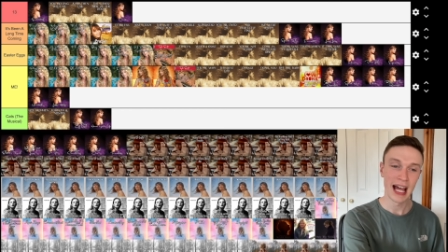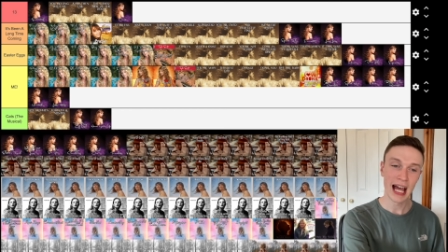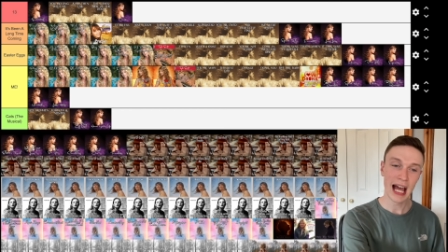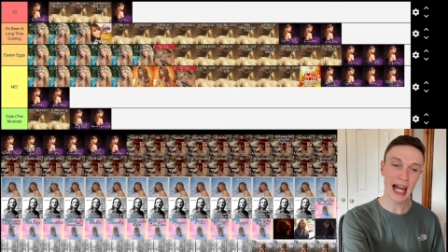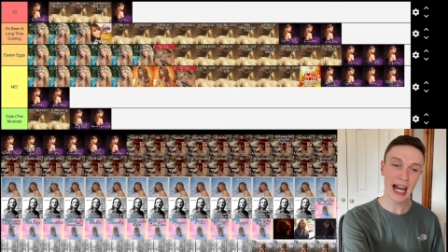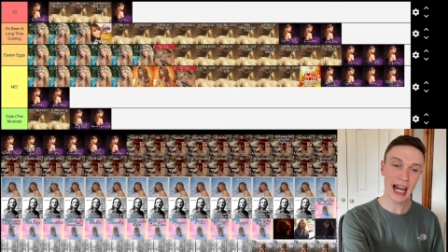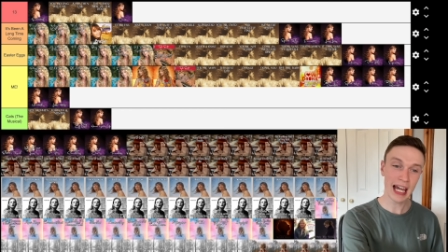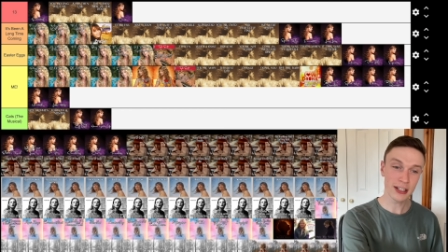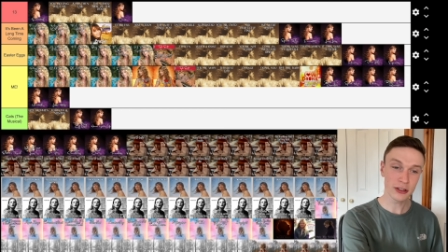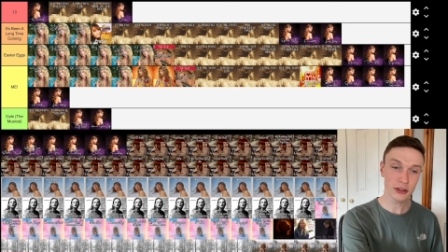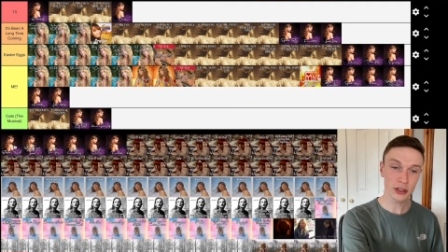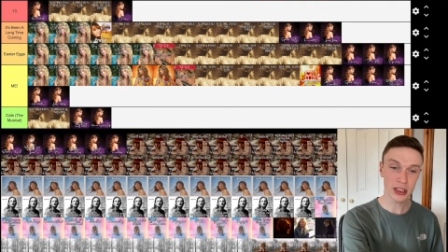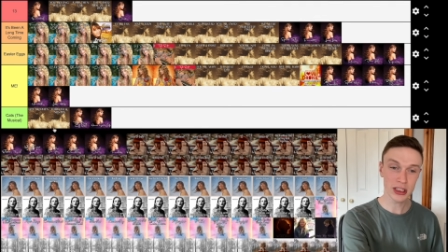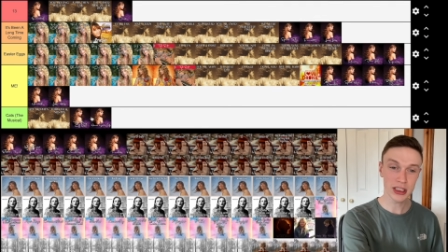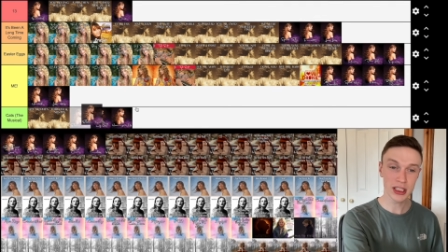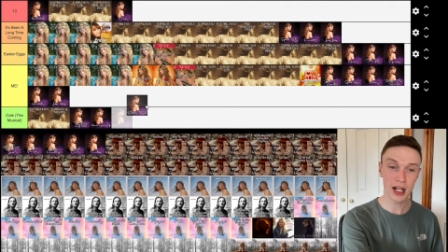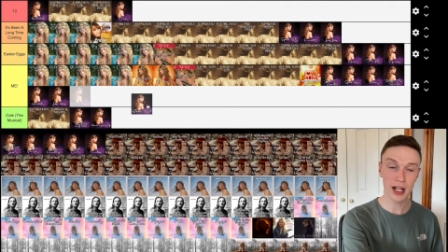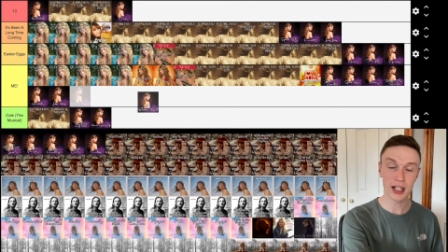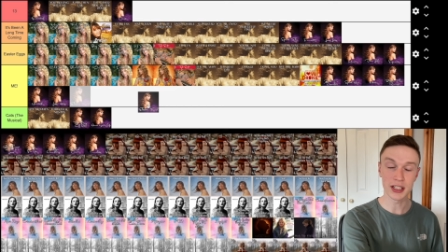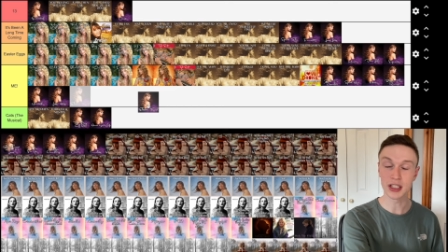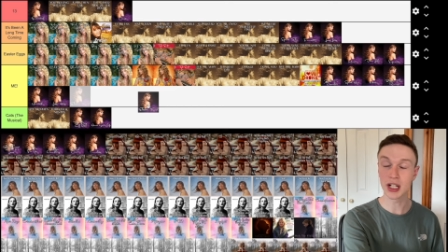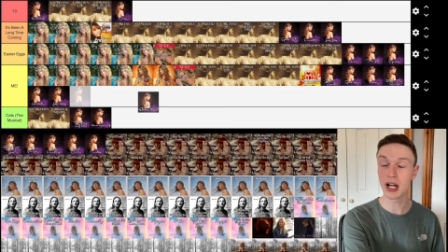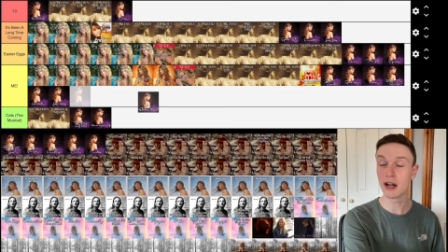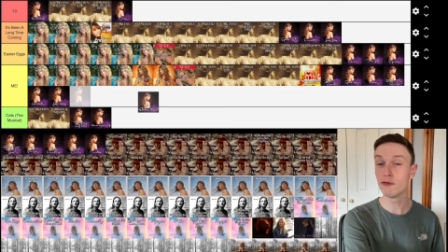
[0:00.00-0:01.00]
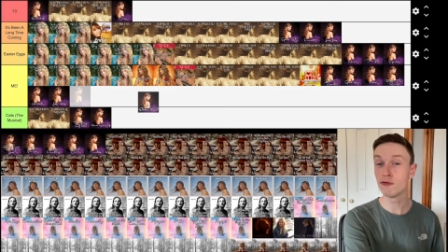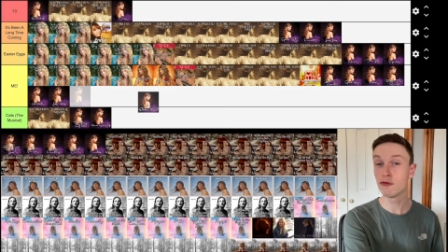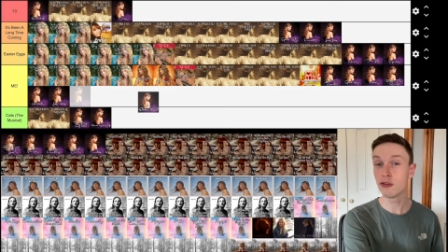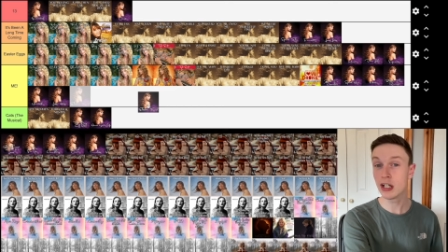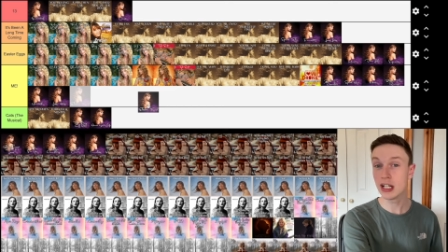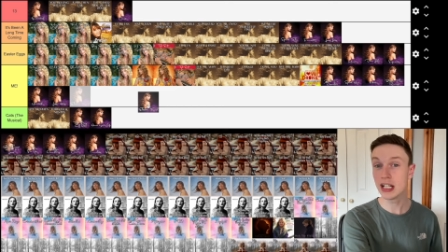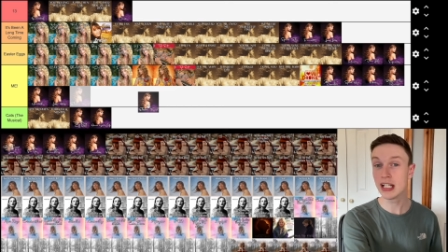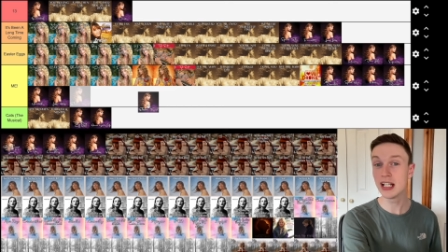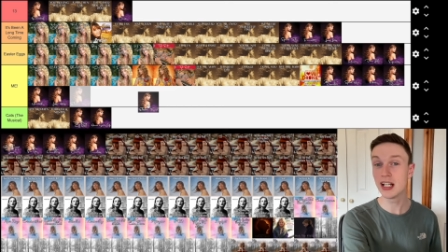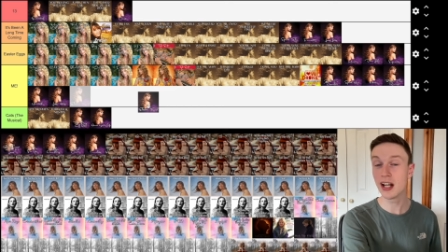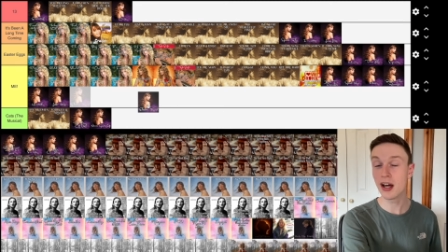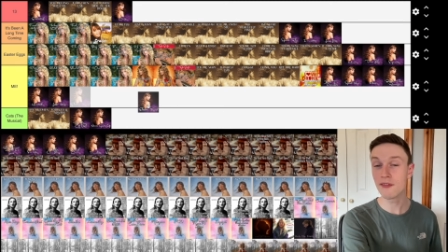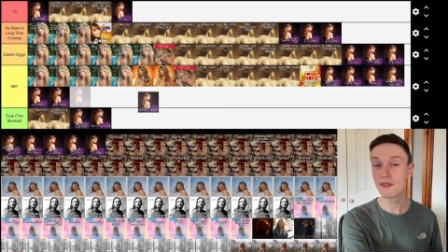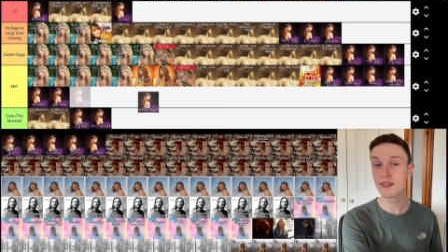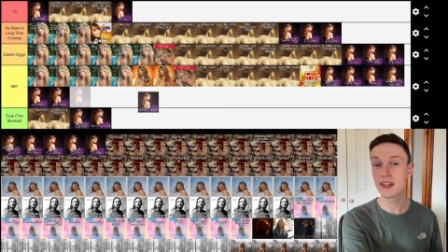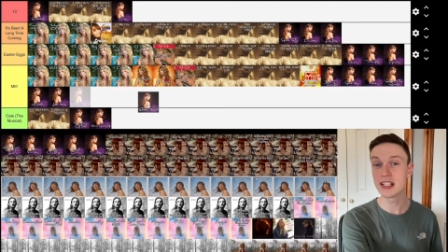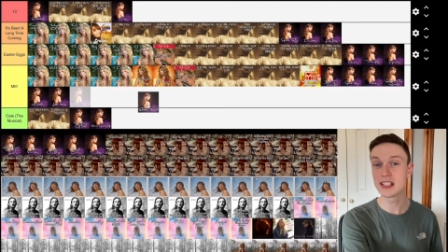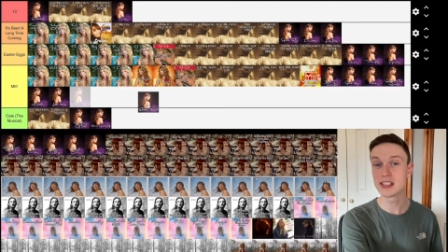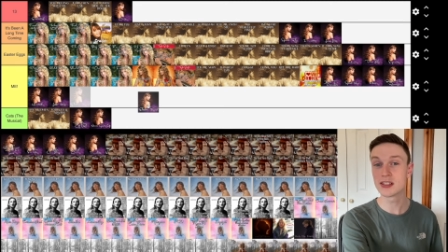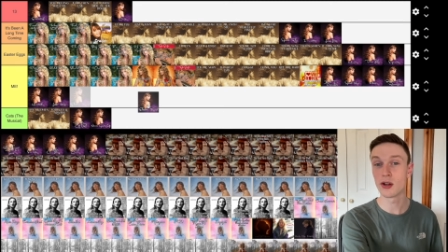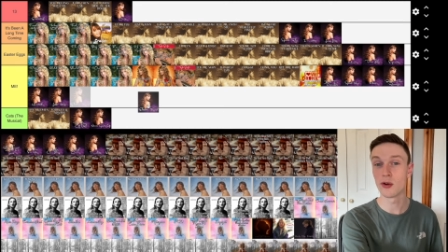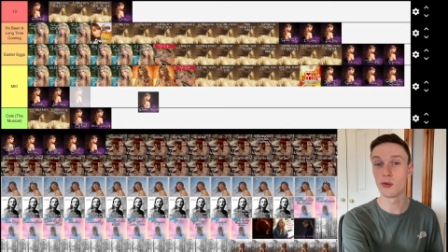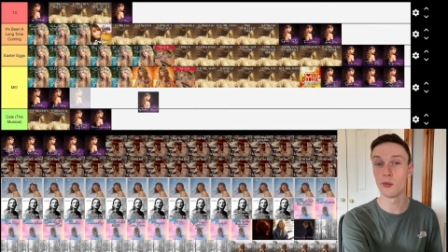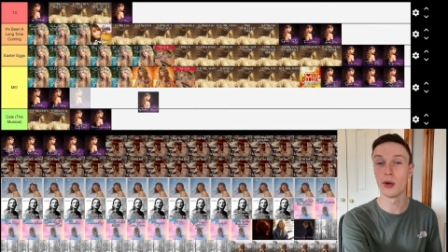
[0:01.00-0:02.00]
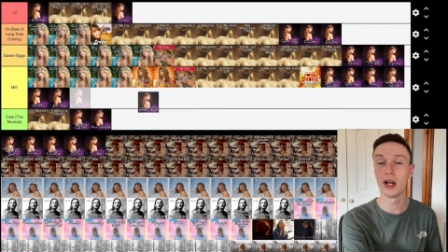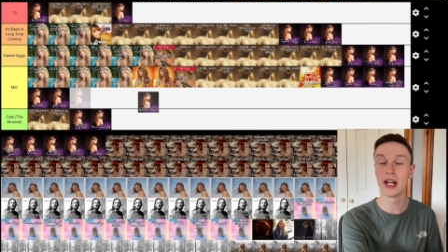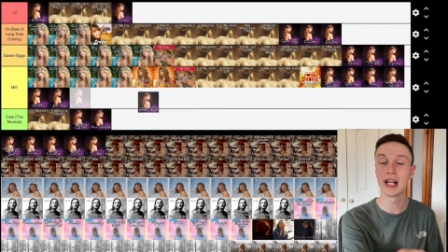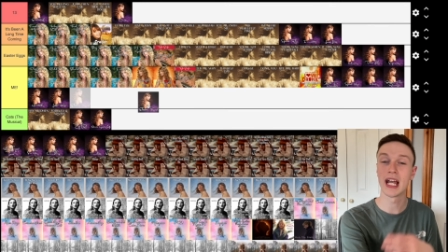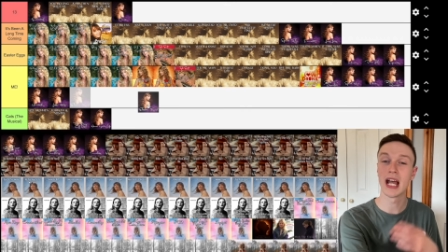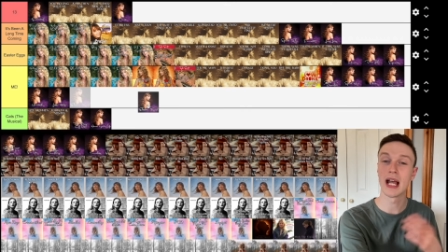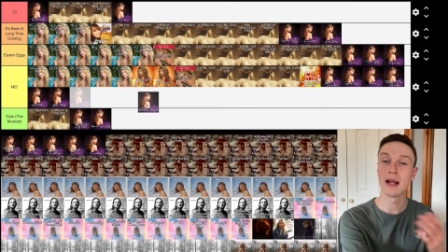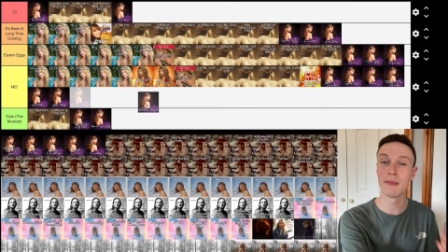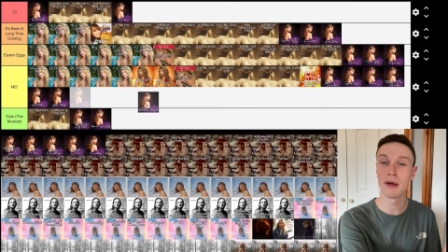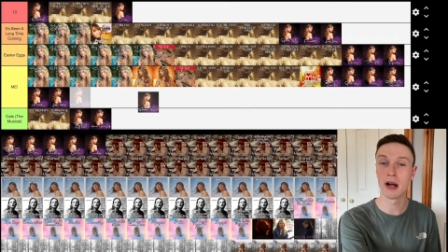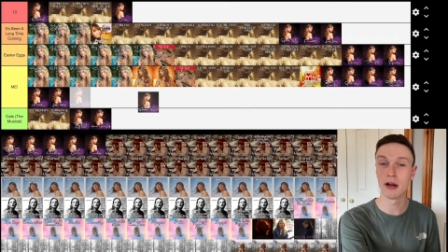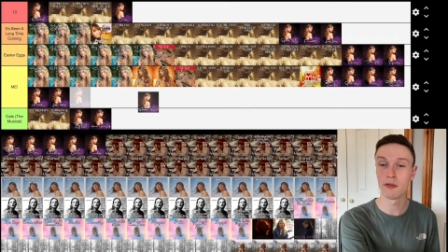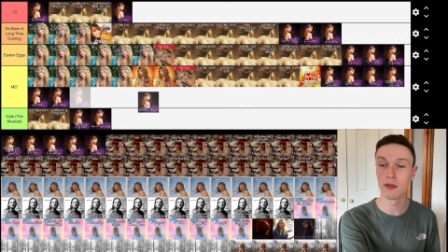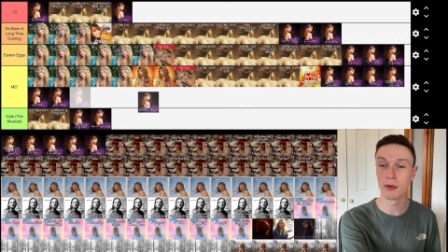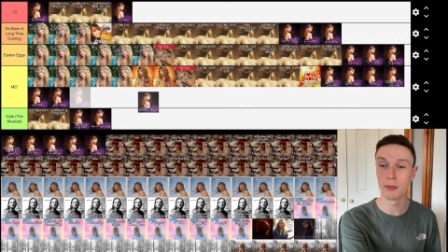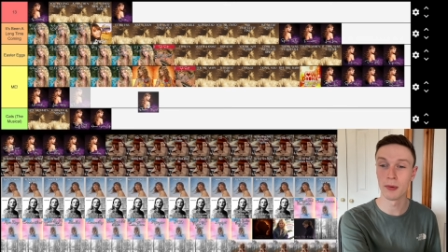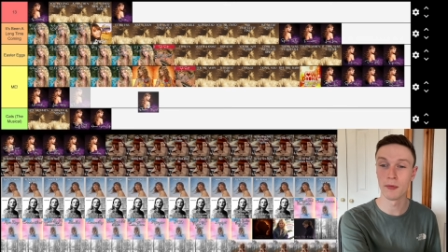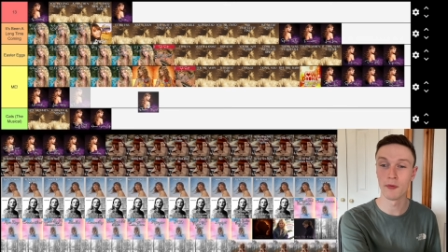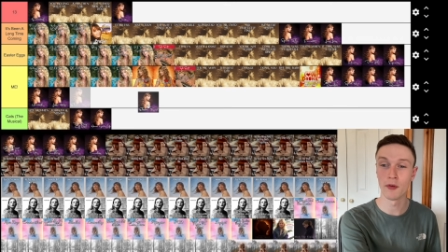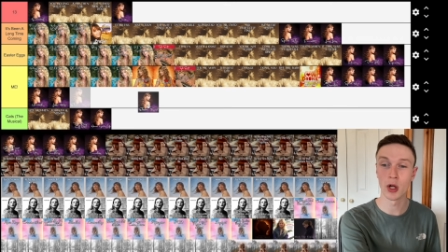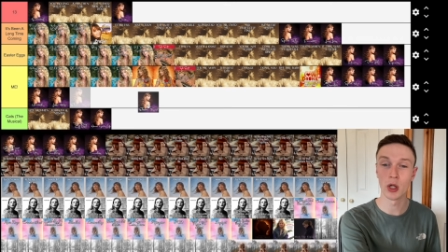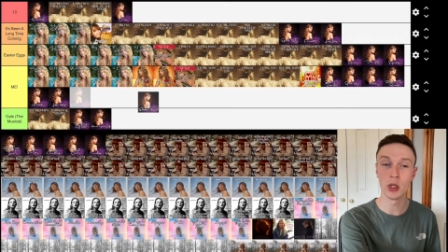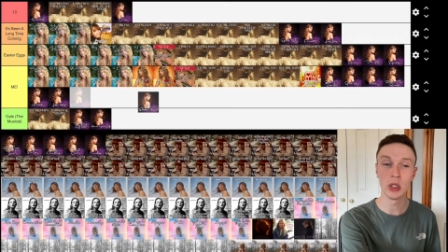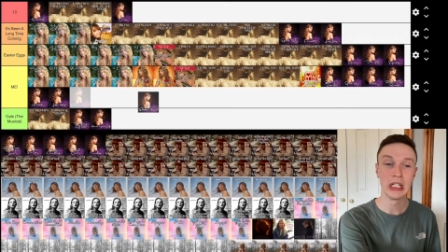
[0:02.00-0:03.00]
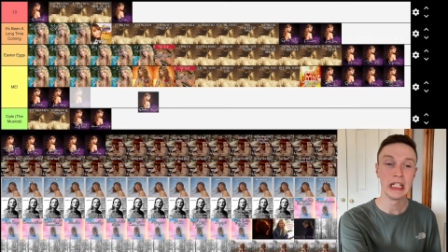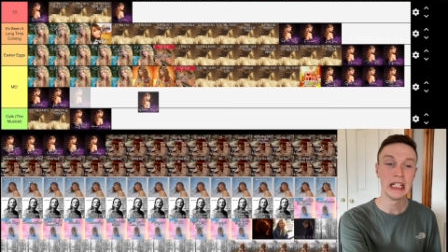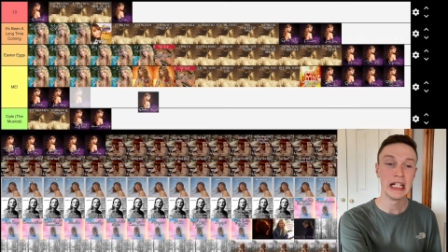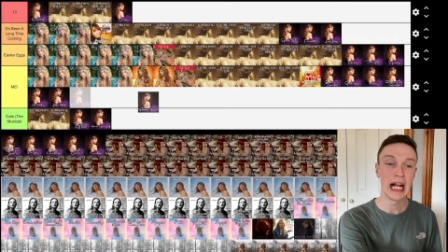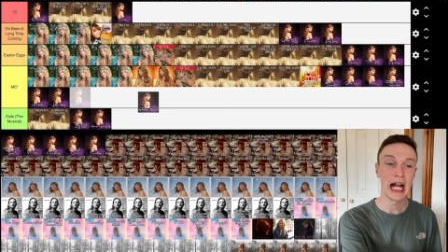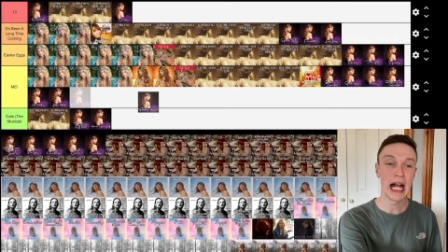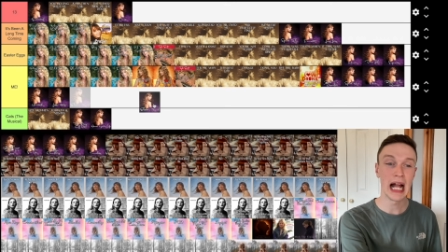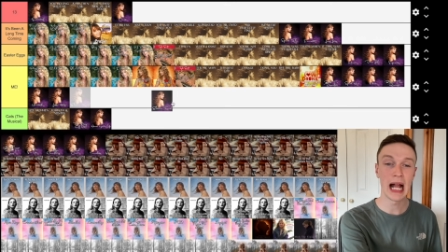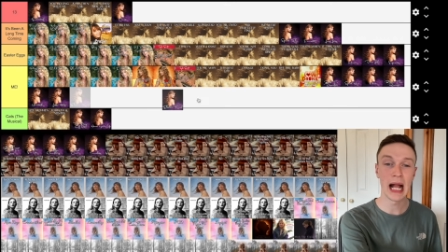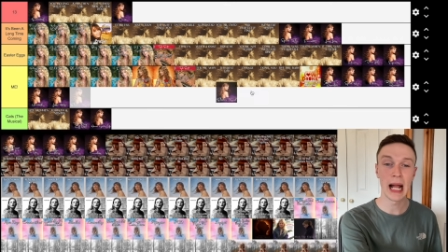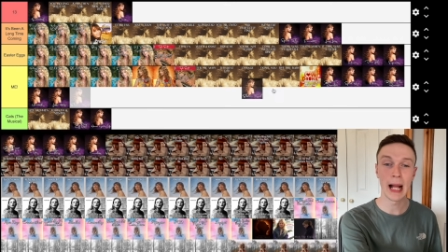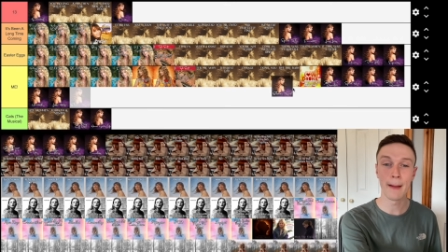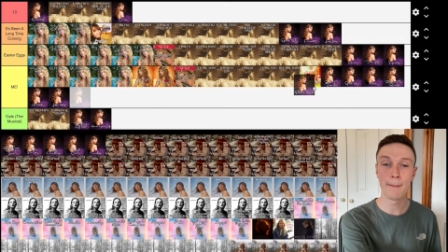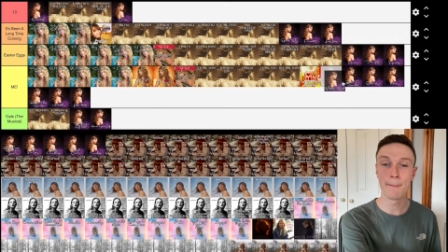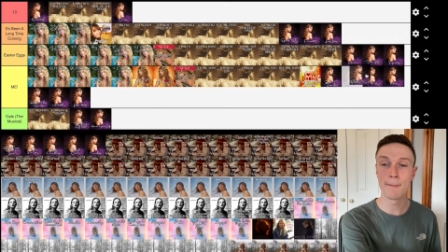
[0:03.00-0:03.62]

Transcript: Electric Touch, I really loved this song when it came out from The Vault, uh,